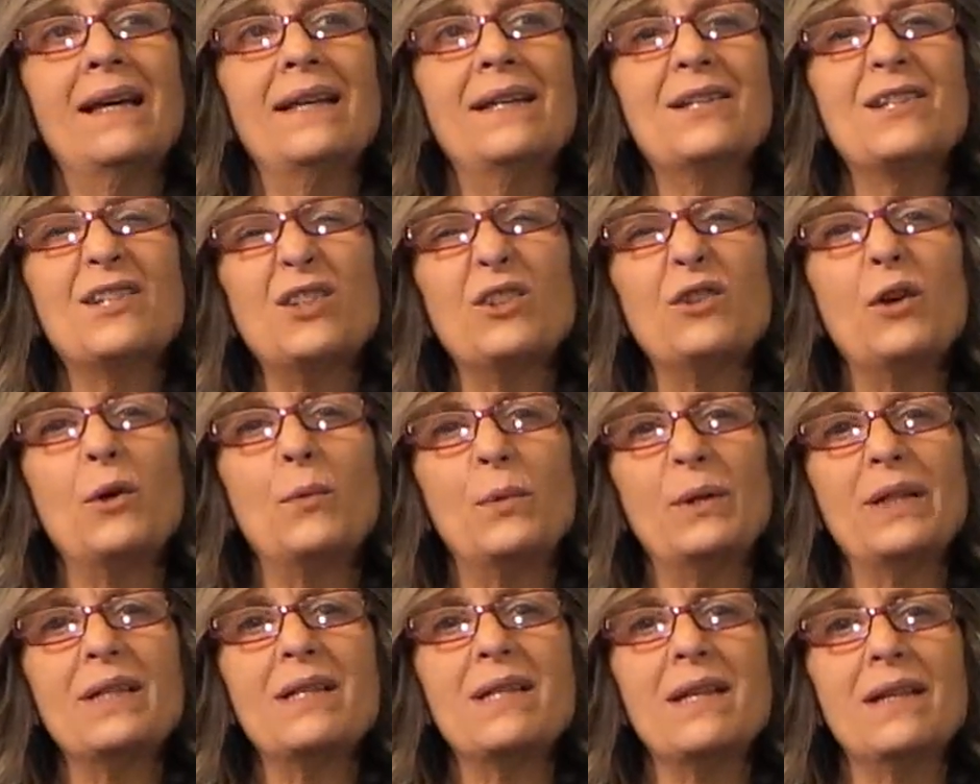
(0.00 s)
you still don't
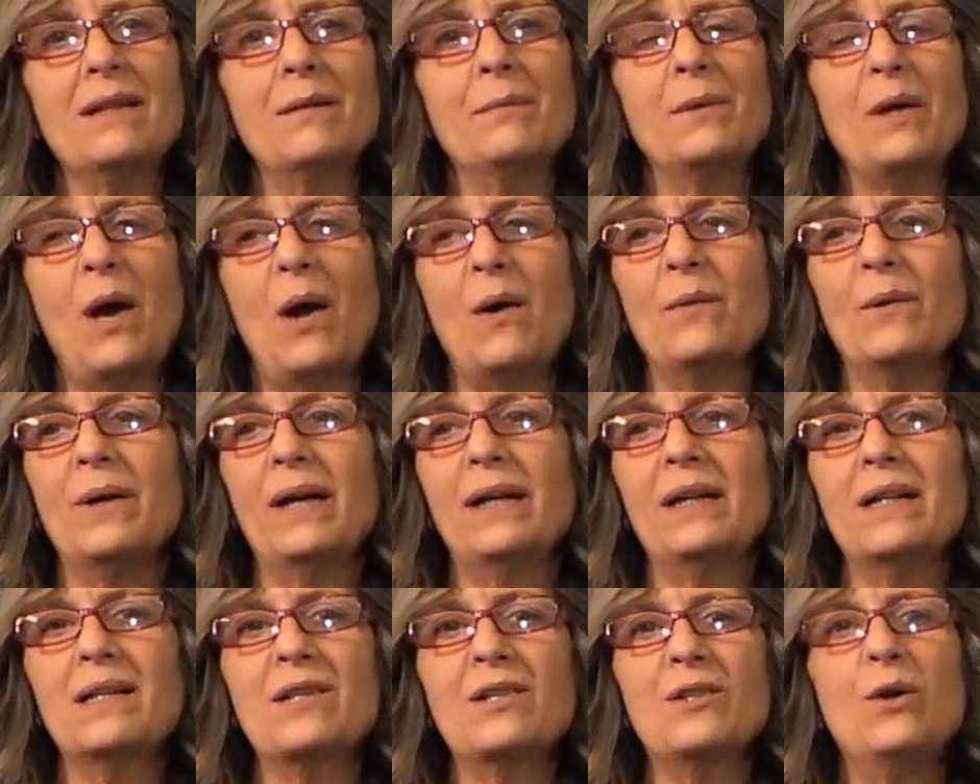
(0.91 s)
want to see them go.
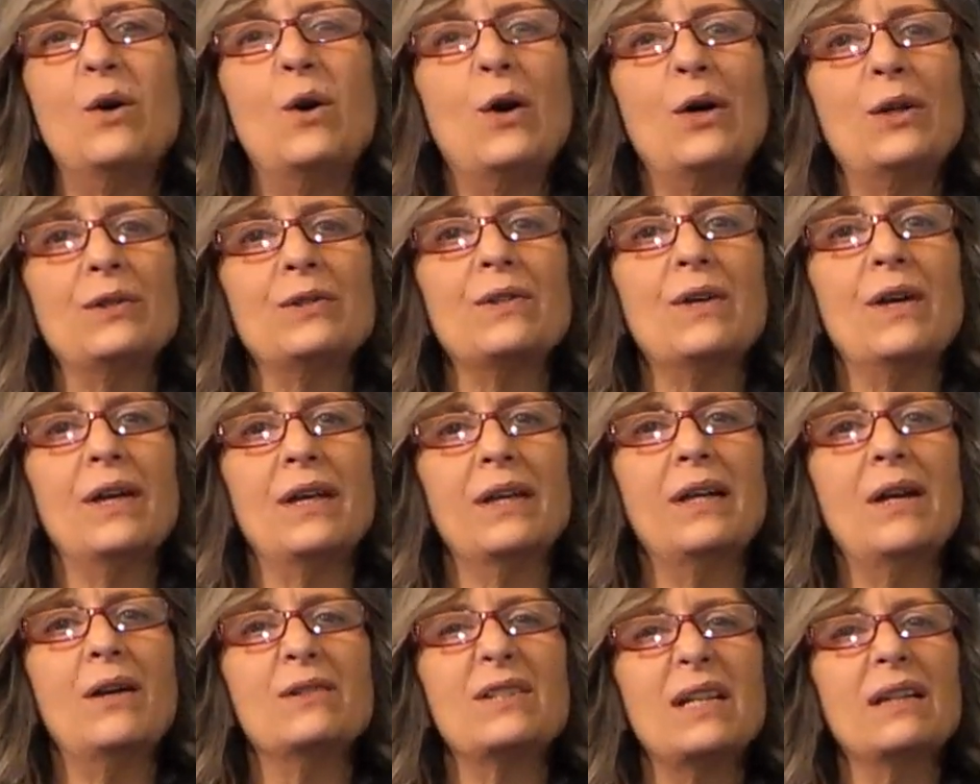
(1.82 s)
And it's still hard,
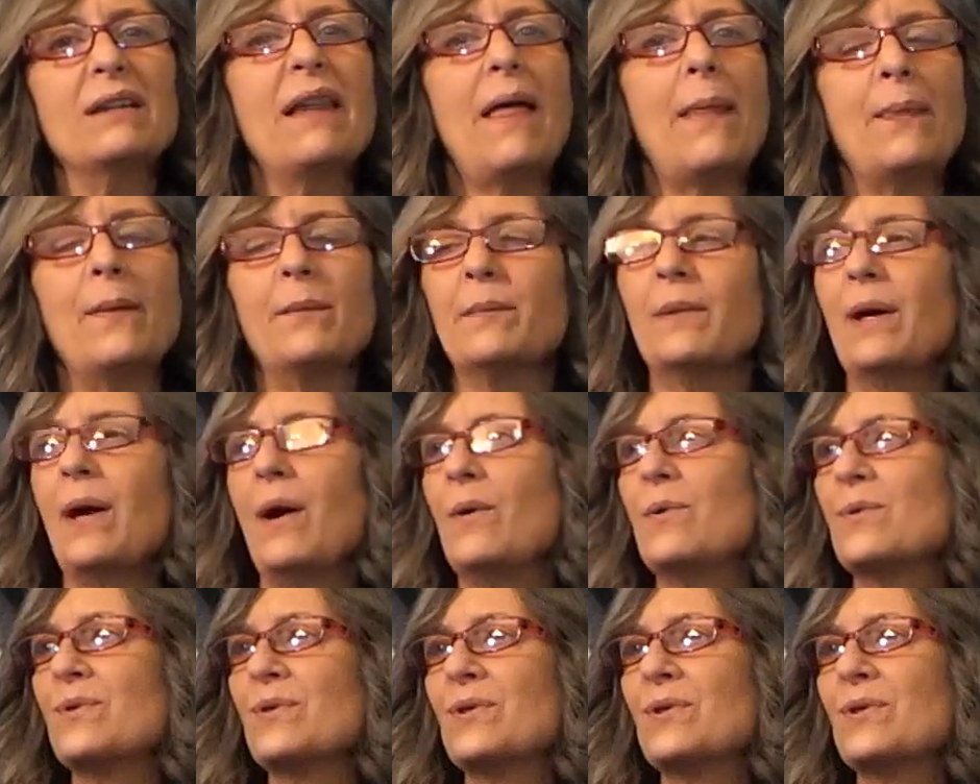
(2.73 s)
you know, to let them go.